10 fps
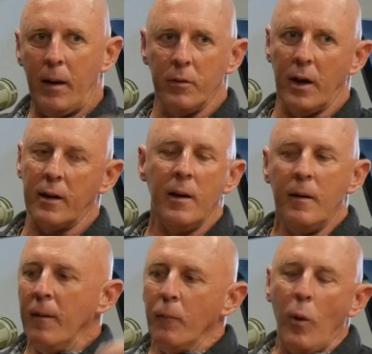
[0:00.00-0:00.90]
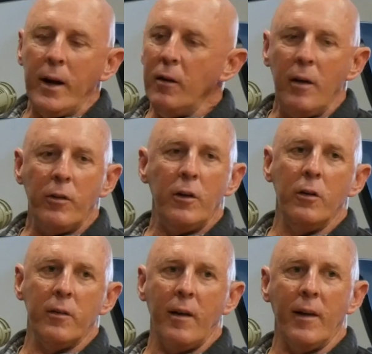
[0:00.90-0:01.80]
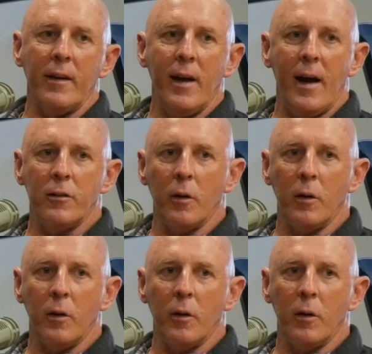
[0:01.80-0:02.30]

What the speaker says: It was like, why do you have to say it like that?